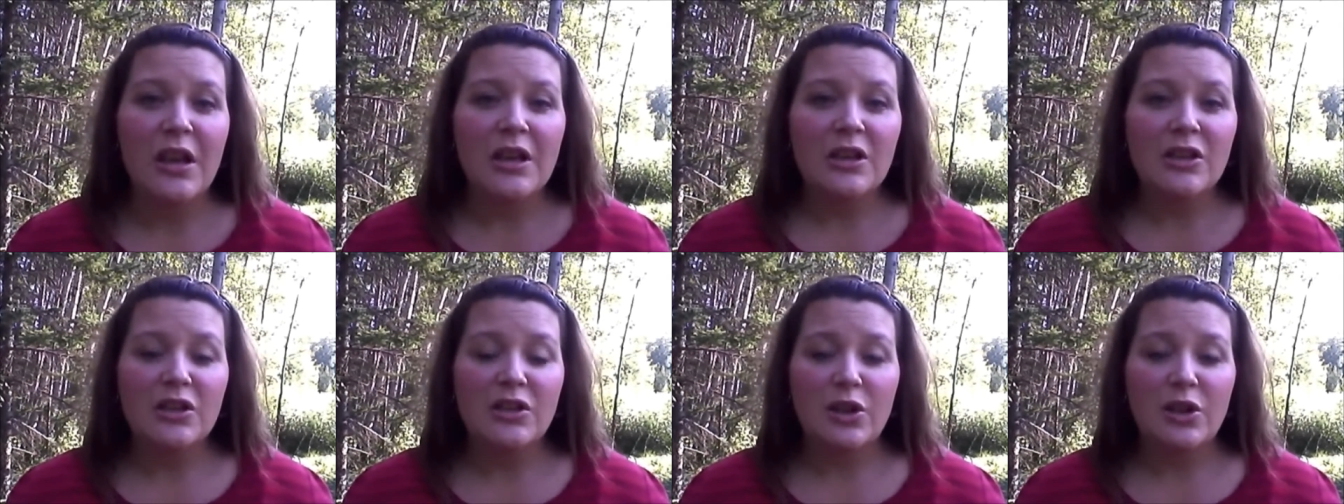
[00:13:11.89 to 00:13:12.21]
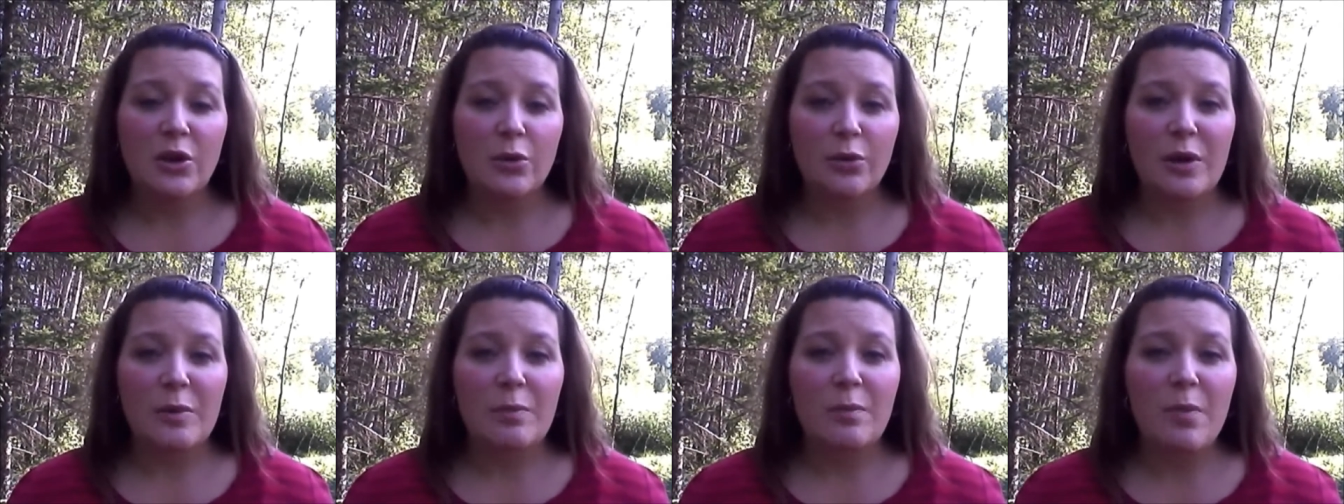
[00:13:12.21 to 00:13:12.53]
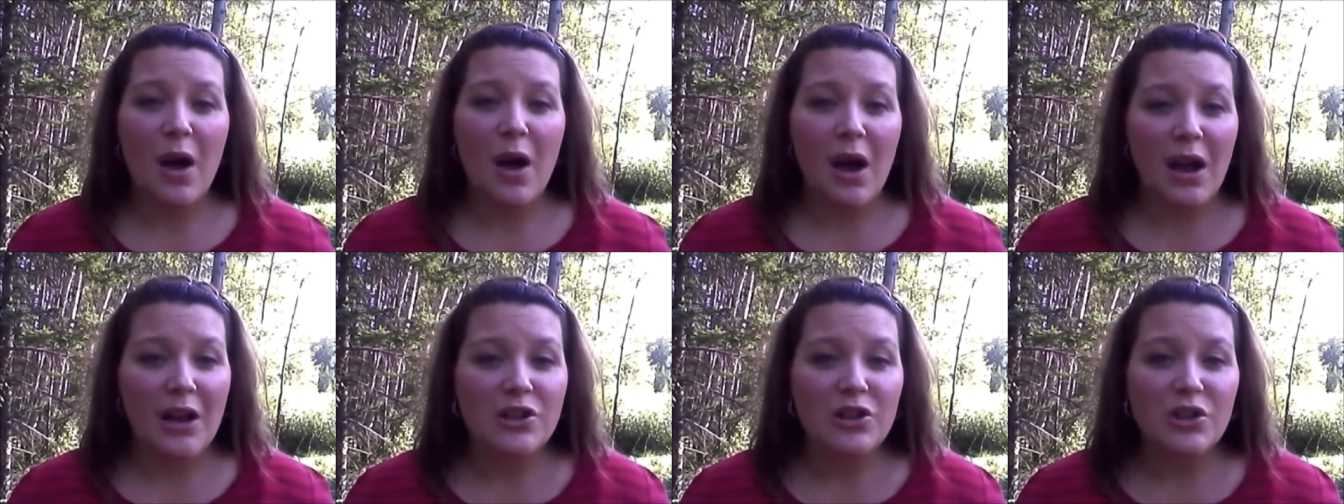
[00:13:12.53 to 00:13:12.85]
So
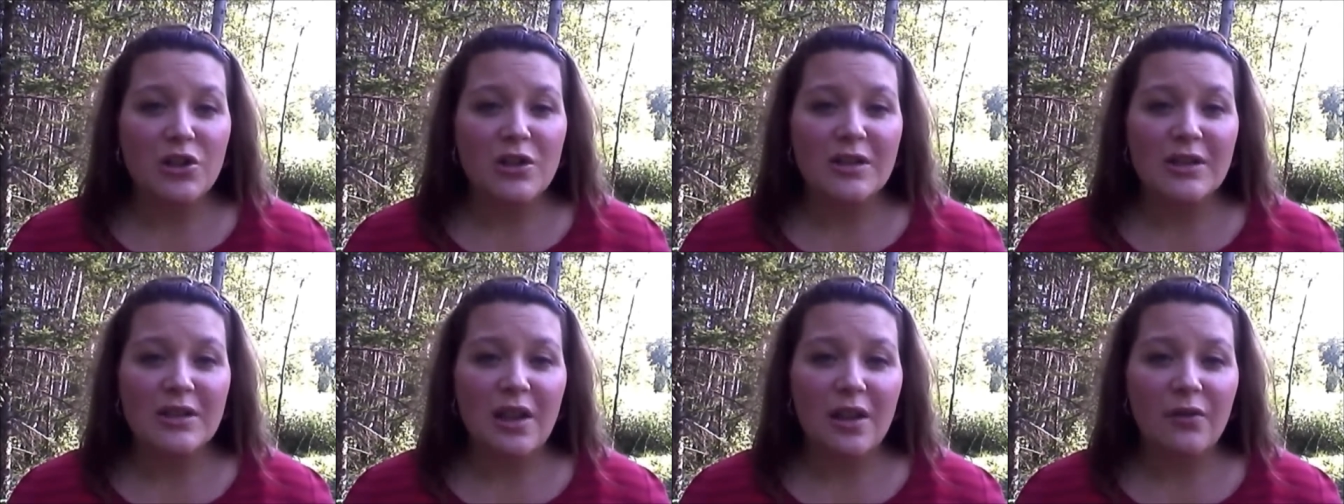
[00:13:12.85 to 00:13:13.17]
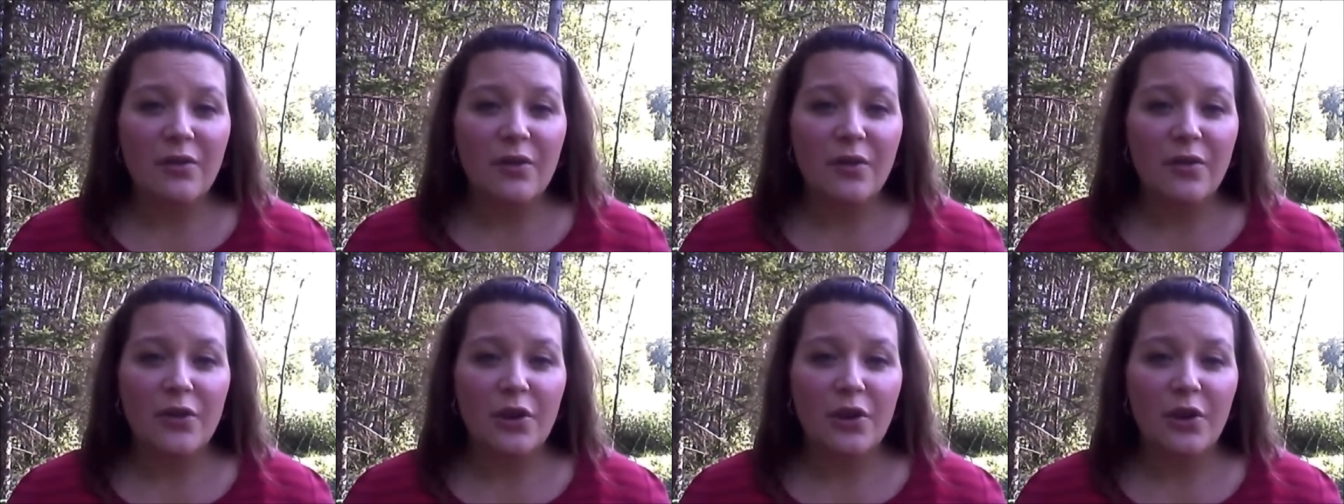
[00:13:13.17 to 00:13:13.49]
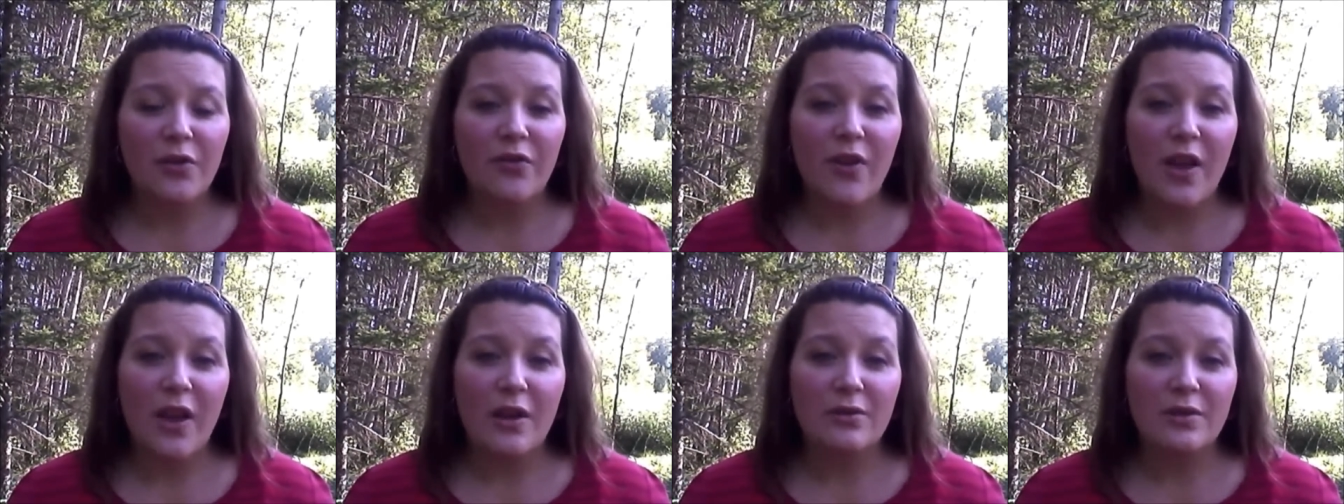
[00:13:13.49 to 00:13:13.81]
remind yourself of your
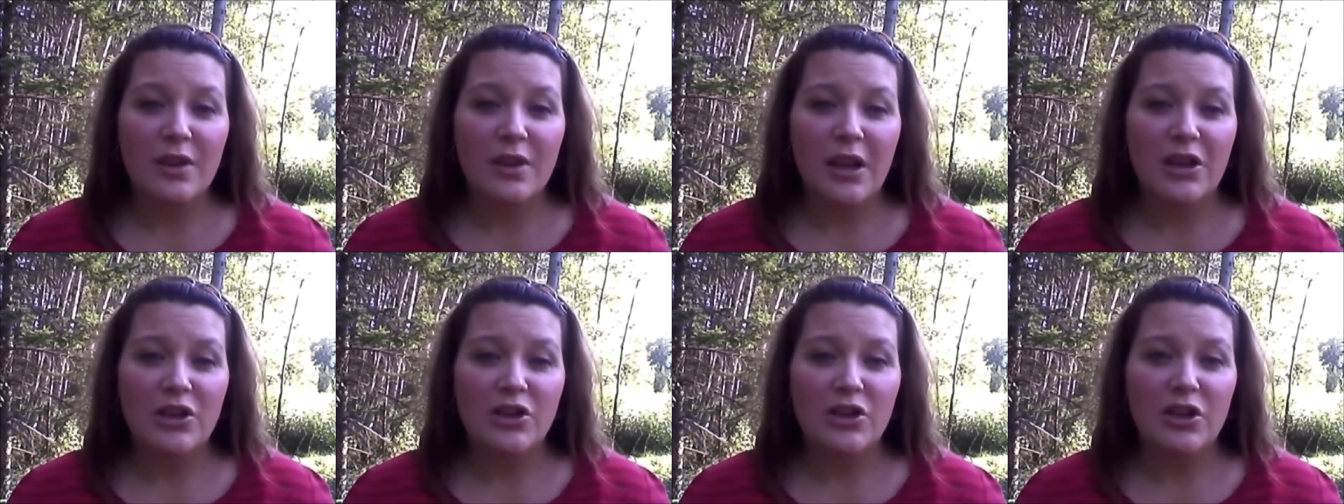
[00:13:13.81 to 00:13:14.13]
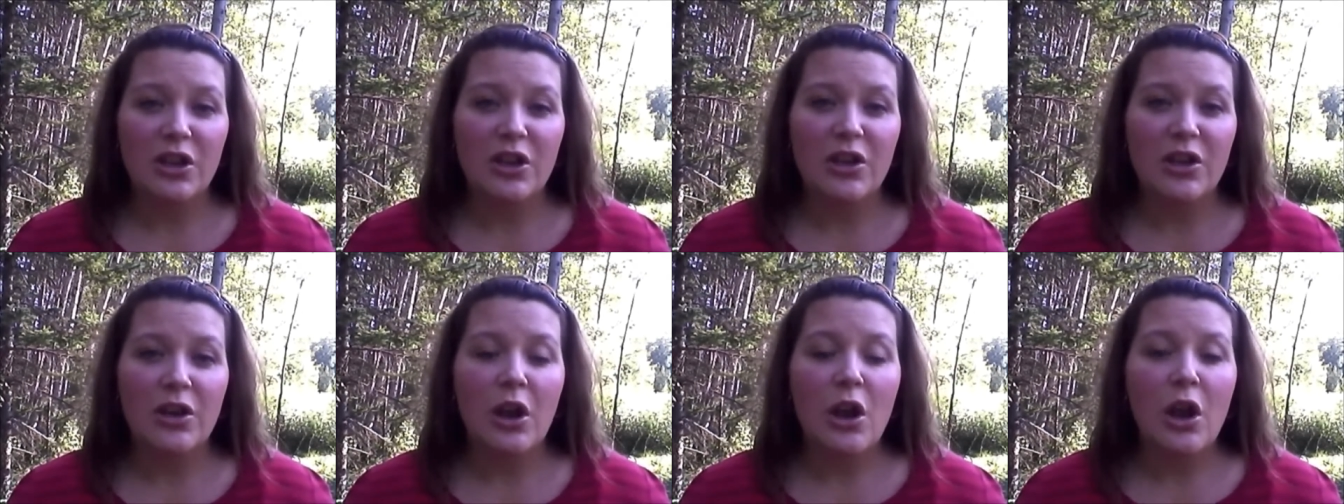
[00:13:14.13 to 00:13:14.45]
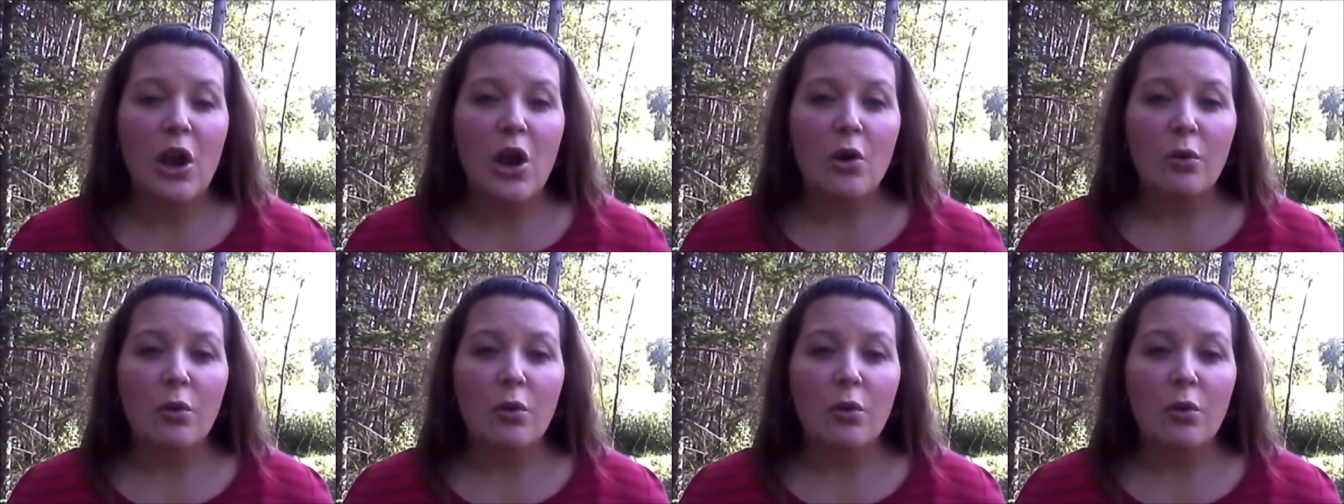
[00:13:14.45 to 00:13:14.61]
foundation.